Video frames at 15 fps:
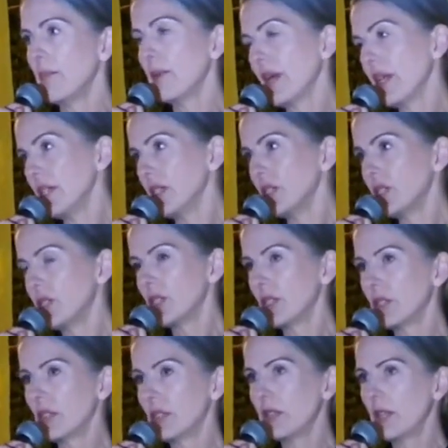are
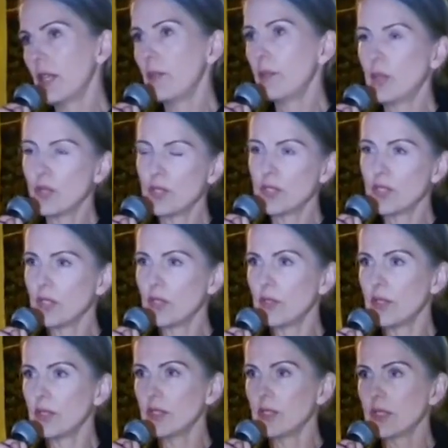punished and
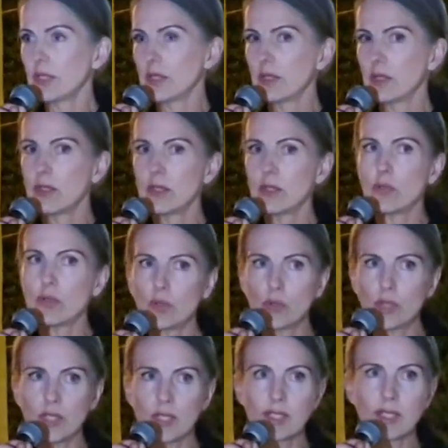persecuted. For
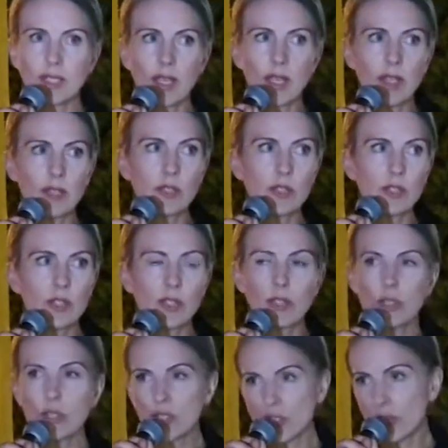Julian Assange,
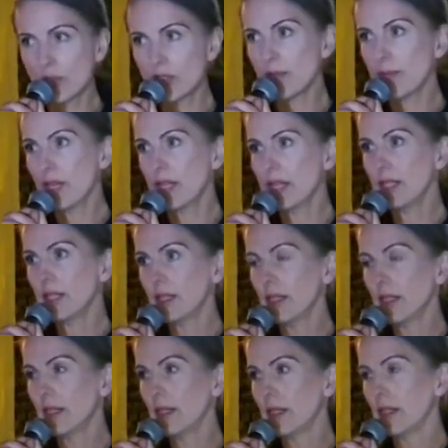Chelsea
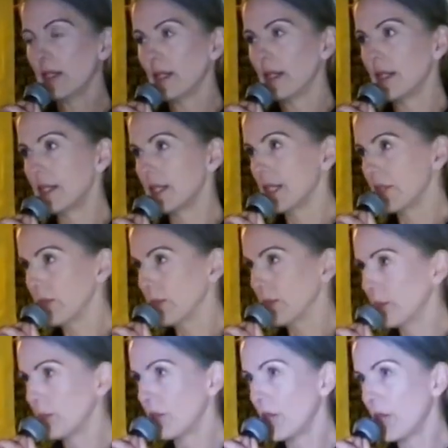Manning, David
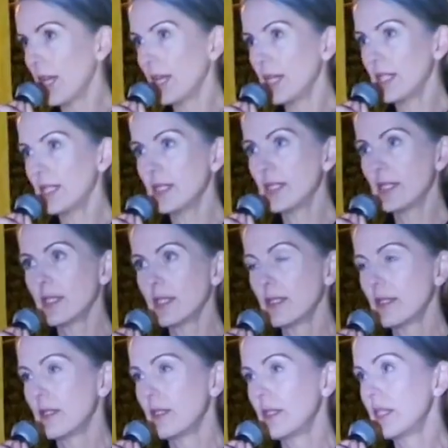McBride,
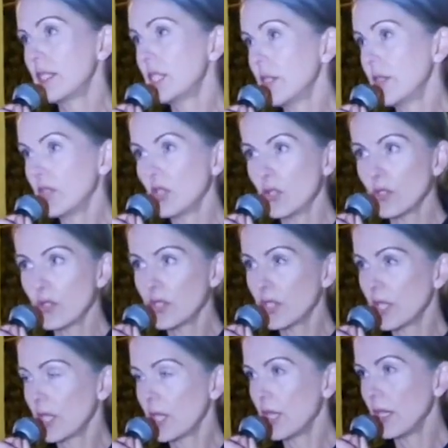Stephen
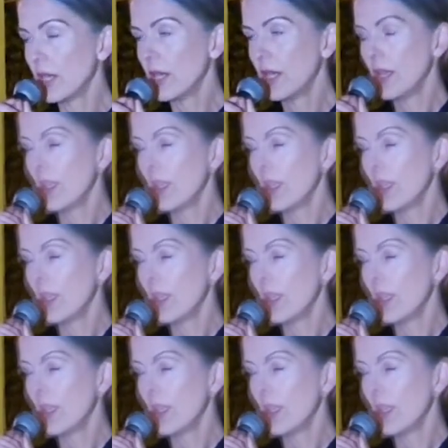Donziger,